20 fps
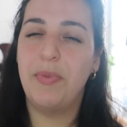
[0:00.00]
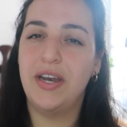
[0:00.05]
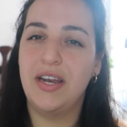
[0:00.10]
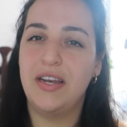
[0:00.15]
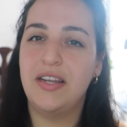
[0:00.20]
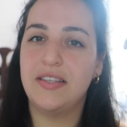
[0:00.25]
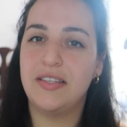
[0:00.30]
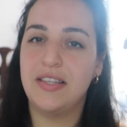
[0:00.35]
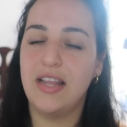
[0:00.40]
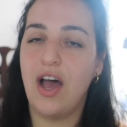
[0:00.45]
But it
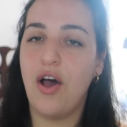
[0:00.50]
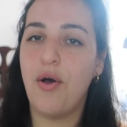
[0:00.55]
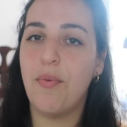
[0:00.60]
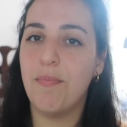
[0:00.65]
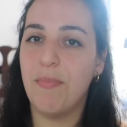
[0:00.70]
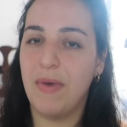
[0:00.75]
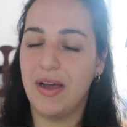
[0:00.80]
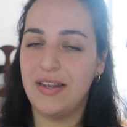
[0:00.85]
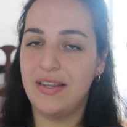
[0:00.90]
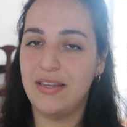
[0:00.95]
is now
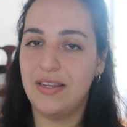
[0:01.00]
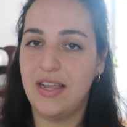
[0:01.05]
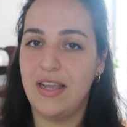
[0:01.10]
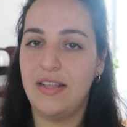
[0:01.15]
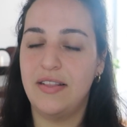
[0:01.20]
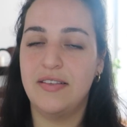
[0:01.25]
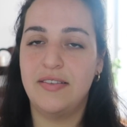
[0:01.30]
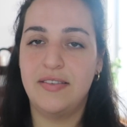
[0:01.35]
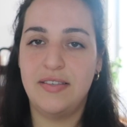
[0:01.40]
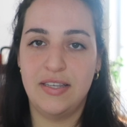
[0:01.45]
Monday,
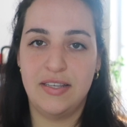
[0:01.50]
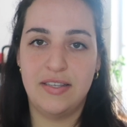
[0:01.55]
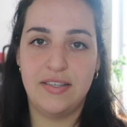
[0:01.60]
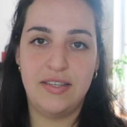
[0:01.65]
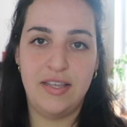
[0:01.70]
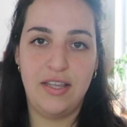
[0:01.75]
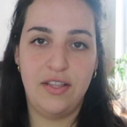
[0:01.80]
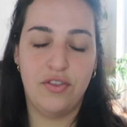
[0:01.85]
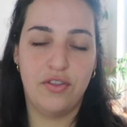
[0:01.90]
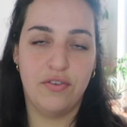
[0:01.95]
the
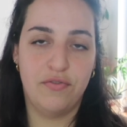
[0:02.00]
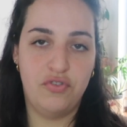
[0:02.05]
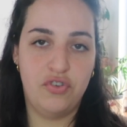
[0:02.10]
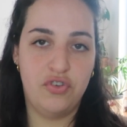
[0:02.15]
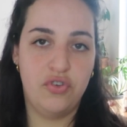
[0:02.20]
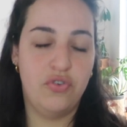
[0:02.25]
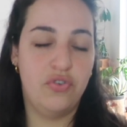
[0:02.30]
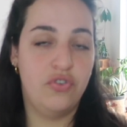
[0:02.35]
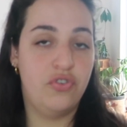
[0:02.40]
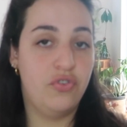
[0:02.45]
16th of
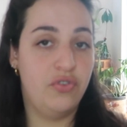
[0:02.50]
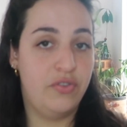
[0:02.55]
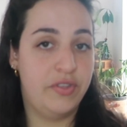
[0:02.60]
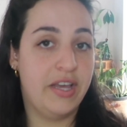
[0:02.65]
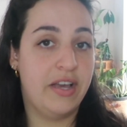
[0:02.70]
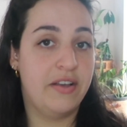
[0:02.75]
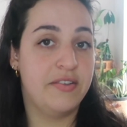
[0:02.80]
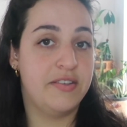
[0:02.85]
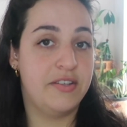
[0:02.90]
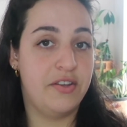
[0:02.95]
June,
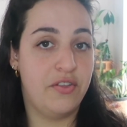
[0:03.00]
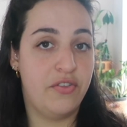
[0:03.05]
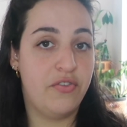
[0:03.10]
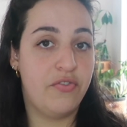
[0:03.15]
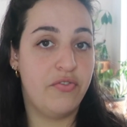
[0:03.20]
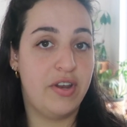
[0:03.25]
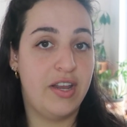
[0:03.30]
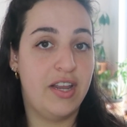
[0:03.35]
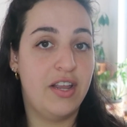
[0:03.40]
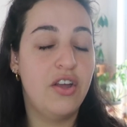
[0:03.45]

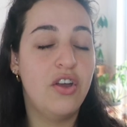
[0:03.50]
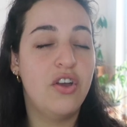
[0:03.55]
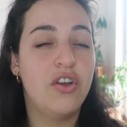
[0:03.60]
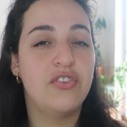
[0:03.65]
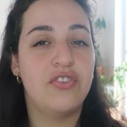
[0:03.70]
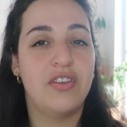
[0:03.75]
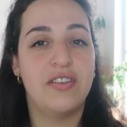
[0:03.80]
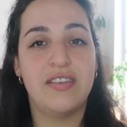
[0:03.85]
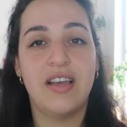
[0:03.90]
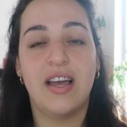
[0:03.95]
2003.
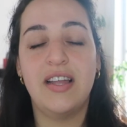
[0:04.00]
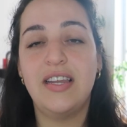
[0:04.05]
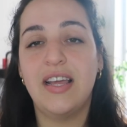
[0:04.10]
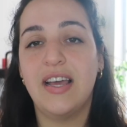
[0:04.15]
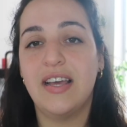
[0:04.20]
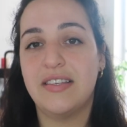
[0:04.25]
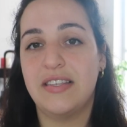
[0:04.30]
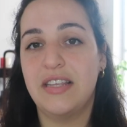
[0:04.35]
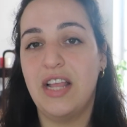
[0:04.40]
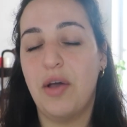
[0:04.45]
So Tanya
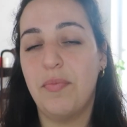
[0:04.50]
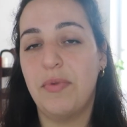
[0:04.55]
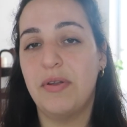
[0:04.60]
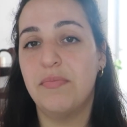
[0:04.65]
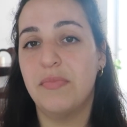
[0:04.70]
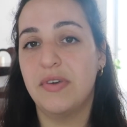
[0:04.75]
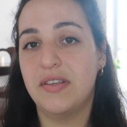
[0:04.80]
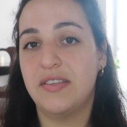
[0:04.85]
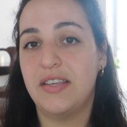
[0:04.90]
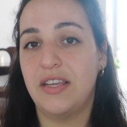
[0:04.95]
has now been
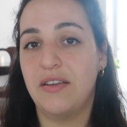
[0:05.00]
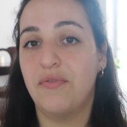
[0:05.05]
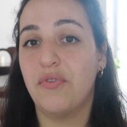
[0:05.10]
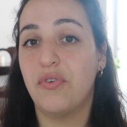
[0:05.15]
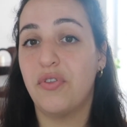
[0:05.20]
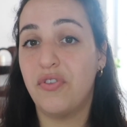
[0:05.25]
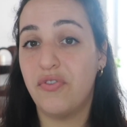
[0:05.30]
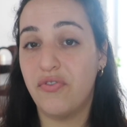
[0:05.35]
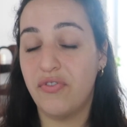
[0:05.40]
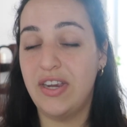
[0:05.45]
missing for
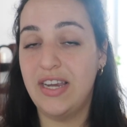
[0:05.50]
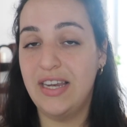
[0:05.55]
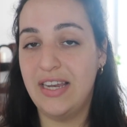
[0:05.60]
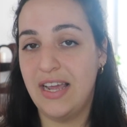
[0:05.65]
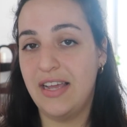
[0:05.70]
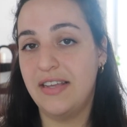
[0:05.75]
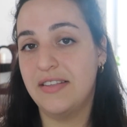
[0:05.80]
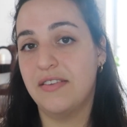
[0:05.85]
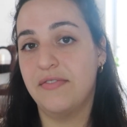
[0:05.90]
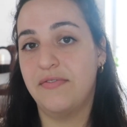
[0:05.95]
3
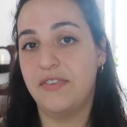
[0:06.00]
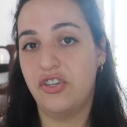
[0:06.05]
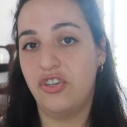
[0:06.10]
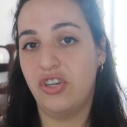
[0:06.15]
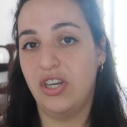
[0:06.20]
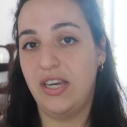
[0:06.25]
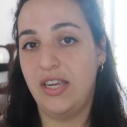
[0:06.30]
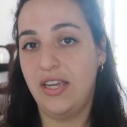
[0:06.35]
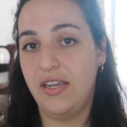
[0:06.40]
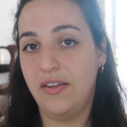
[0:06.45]
days
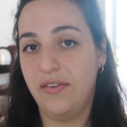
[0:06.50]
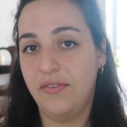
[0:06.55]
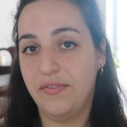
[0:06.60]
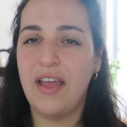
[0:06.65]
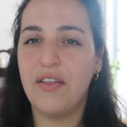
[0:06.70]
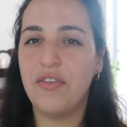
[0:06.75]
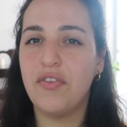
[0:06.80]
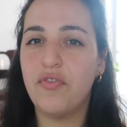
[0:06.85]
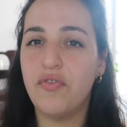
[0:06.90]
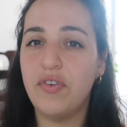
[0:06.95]
officially.
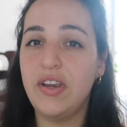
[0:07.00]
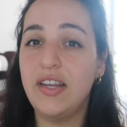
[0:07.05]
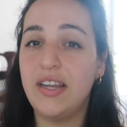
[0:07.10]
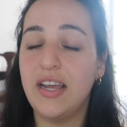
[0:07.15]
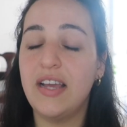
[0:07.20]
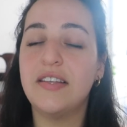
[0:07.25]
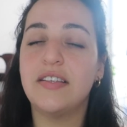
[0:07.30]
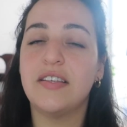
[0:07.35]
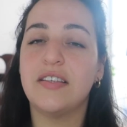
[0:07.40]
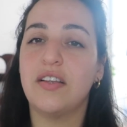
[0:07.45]
And 3
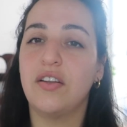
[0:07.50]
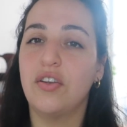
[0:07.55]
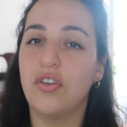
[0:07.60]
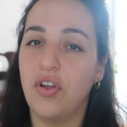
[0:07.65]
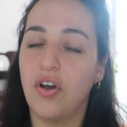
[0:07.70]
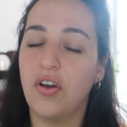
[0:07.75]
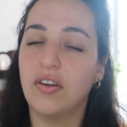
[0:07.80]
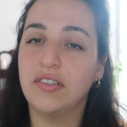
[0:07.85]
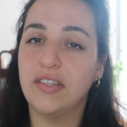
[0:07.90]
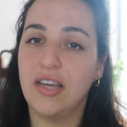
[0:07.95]
days is a
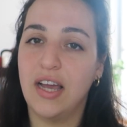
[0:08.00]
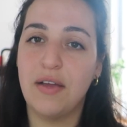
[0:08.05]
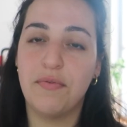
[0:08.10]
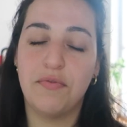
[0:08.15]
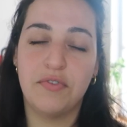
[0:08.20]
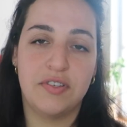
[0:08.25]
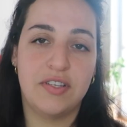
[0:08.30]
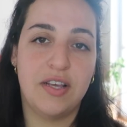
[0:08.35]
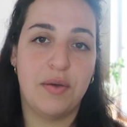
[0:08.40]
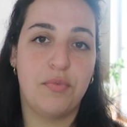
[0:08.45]
long time for
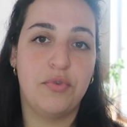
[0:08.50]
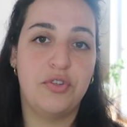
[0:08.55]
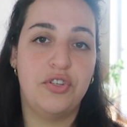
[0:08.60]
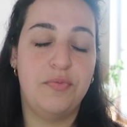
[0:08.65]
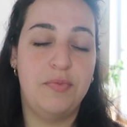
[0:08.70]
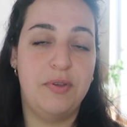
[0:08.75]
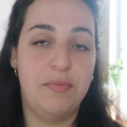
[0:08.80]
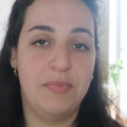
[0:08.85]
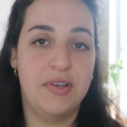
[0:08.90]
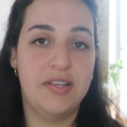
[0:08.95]
someone to
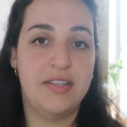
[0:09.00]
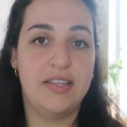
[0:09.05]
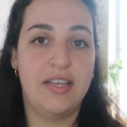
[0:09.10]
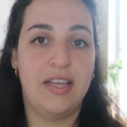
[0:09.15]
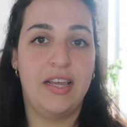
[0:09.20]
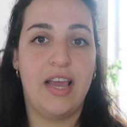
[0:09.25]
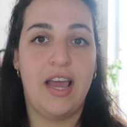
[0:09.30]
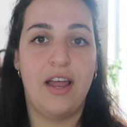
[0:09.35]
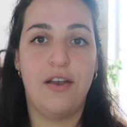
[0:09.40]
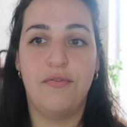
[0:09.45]
be
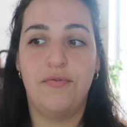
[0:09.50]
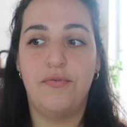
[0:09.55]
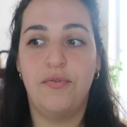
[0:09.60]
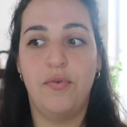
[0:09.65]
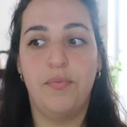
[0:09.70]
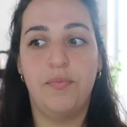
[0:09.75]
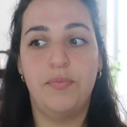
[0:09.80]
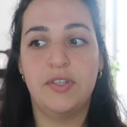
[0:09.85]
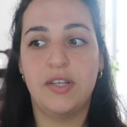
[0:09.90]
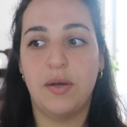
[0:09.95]
missing and
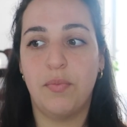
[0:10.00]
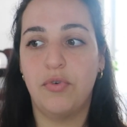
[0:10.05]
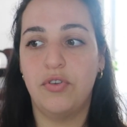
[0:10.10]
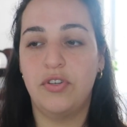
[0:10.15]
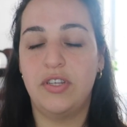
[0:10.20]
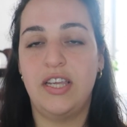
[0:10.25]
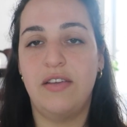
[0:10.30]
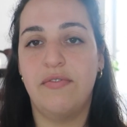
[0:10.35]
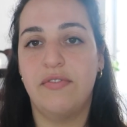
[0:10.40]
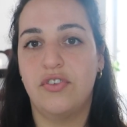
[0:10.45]
for someone
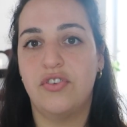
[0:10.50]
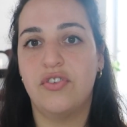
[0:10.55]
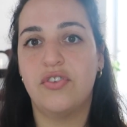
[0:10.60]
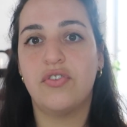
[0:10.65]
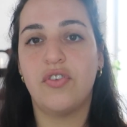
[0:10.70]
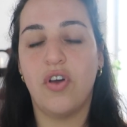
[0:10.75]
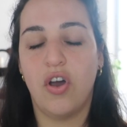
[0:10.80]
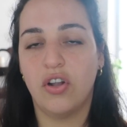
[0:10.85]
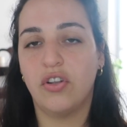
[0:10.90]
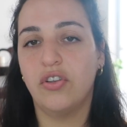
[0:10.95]
to even
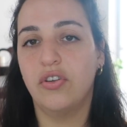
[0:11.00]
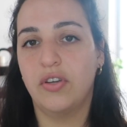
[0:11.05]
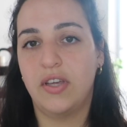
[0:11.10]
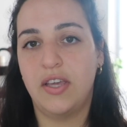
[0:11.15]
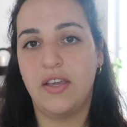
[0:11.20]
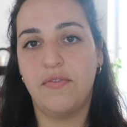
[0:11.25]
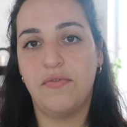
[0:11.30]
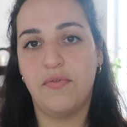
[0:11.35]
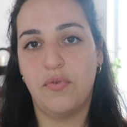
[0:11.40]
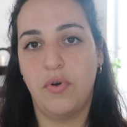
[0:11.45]
start
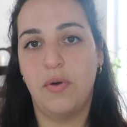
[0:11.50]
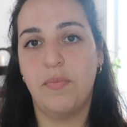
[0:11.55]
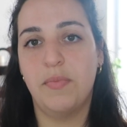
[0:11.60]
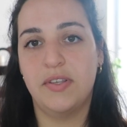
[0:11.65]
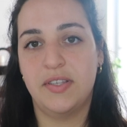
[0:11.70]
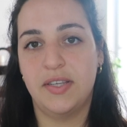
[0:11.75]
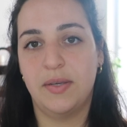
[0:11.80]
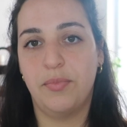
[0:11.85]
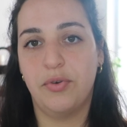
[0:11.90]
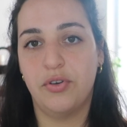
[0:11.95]
looking for a
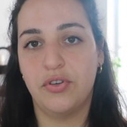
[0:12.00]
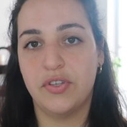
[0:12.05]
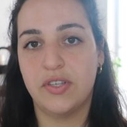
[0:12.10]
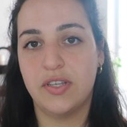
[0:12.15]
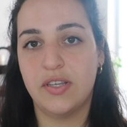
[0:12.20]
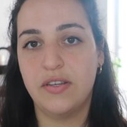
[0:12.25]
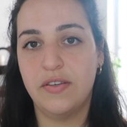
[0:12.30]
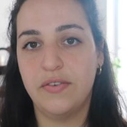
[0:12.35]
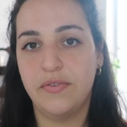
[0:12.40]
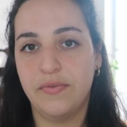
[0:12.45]
missing
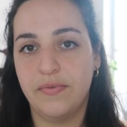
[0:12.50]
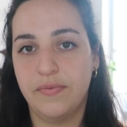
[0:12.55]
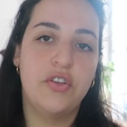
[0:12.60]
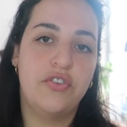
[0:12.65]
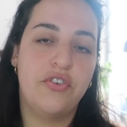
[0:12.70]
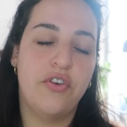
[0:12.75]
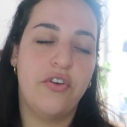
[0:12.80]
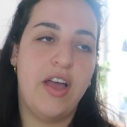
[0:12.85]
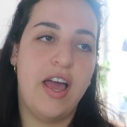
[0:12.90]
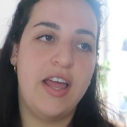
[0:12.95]
person.
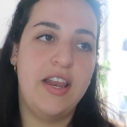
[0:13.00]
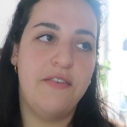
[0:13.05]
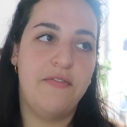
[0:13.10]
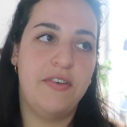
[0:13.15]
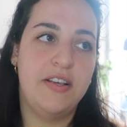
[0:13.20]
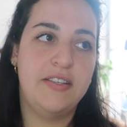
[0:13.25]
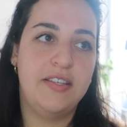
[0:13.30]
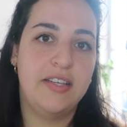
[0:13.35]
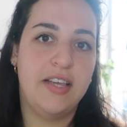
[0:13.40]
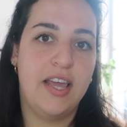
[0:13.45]
So an
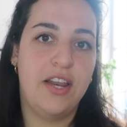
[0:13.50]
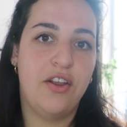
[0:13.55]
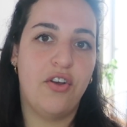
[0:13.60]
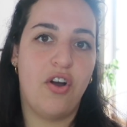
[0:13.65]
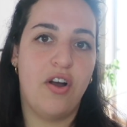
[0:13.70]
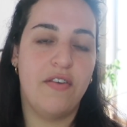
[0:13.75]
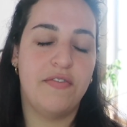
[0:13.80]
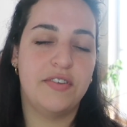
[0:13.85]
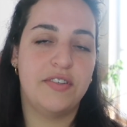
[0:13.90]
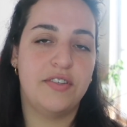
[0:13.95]
investigating
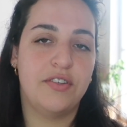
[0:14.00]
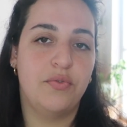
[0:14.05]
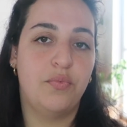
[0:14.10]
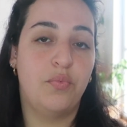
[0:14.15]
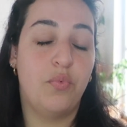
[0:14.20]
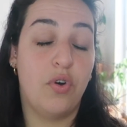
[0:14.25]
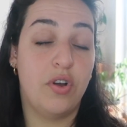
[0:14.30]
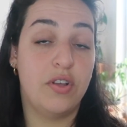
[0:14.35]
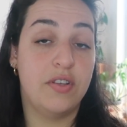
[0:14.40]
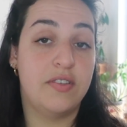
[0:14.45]
officer
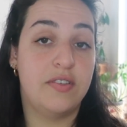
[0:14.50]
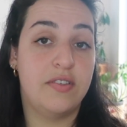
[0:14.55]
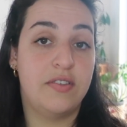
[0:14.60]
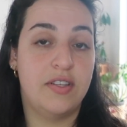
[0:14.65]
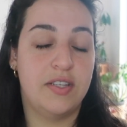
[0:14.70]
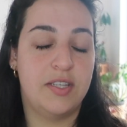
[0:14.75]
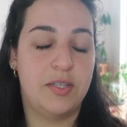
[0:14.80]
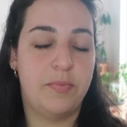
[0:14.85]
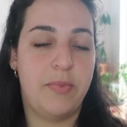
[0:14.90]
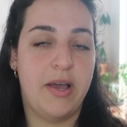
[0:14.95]
was
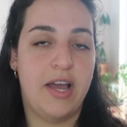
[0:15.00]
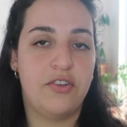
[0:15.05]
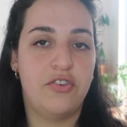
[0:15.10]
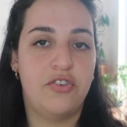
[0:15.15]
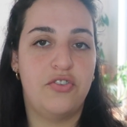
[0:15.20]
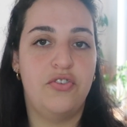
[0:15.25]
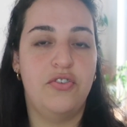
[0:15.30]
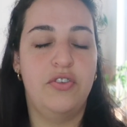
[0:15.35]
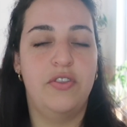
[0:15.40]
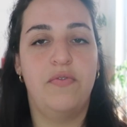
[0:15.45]

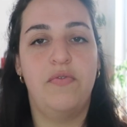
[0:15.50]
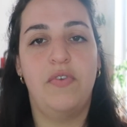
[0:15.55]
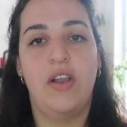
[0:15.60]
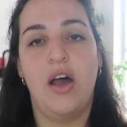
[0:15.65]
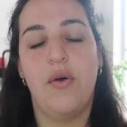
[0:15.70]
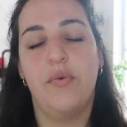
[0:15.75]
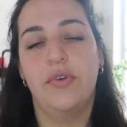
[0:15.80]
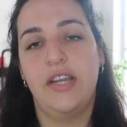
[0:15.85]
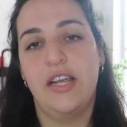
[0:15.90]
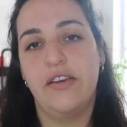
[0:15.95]
dispatched to the
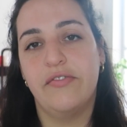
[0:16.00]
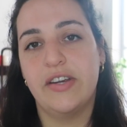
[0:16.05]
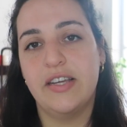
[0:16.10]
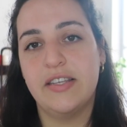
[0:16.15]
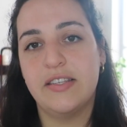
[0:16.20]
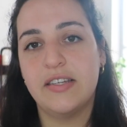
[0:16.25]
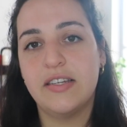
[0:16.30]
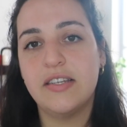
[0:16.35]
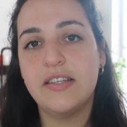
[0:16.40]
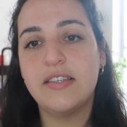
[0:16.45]
Flowerday
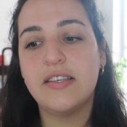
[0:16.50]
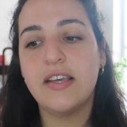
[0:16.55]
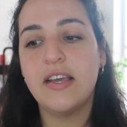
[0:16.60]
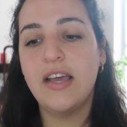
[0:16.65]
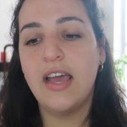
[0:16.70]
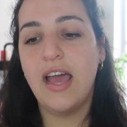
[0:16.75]
residence